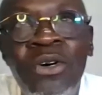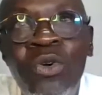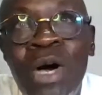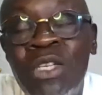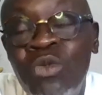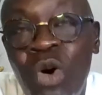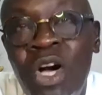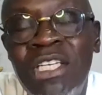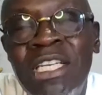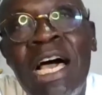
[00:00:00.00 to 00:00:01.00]
who has
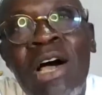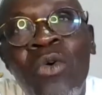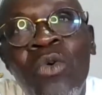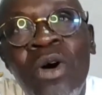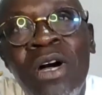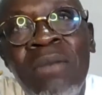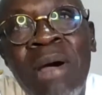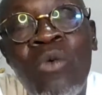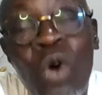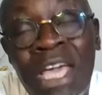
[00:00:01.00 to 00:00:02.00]
worked now,
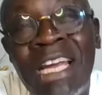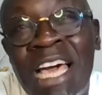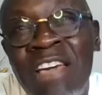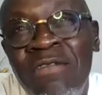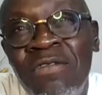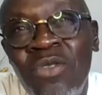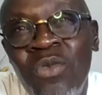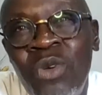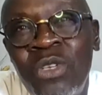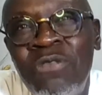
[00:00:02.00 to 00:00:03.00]
my working life,
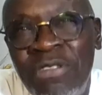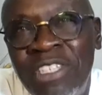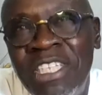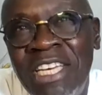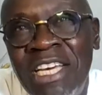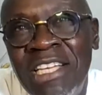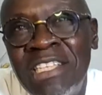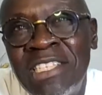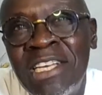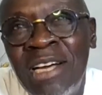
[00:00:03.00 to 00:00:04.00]
almost 50
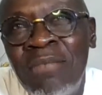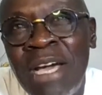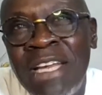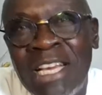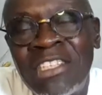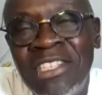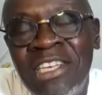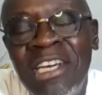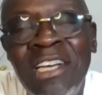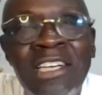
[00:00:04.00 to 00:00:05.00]
years. By next
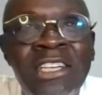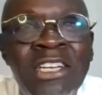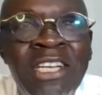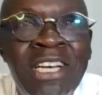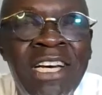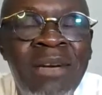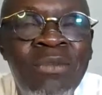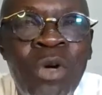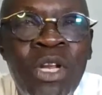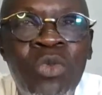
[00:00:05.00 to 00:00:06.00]
year,
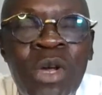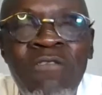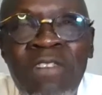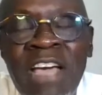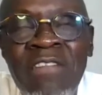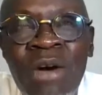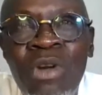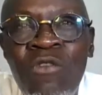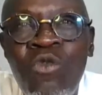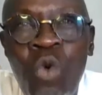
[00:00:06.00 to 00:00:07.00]
2025, I
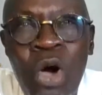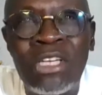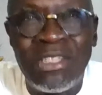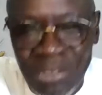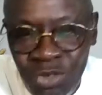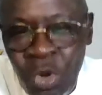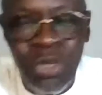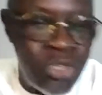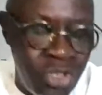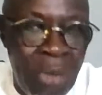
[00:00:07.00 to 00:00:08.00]
would have worked
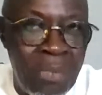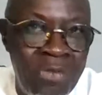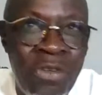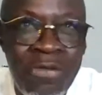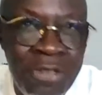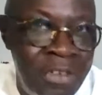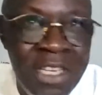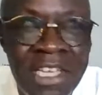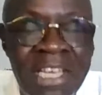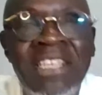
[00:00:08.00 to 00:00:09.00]
non-stop for
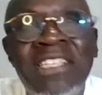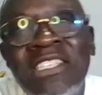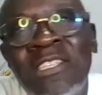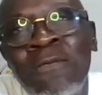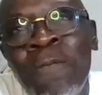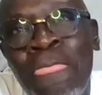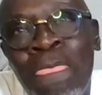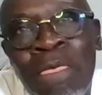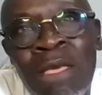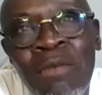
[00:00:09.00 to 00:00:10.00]
50 years.
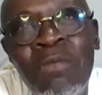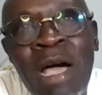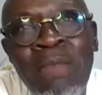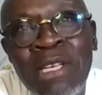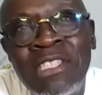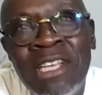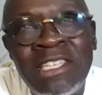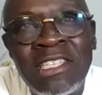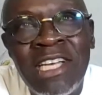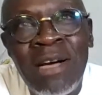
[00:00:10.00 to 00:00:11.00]
But my
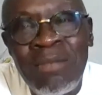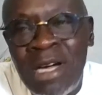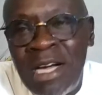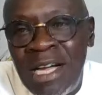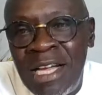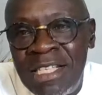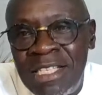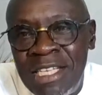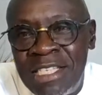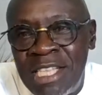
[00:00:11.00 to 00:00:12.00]
business
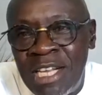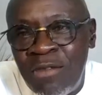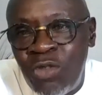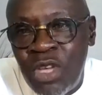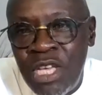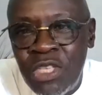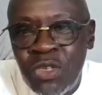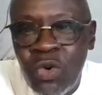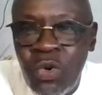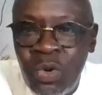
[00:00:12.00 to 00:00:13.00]
is 34
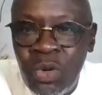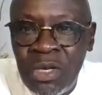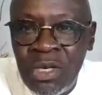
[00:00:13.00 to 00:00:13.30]
years old.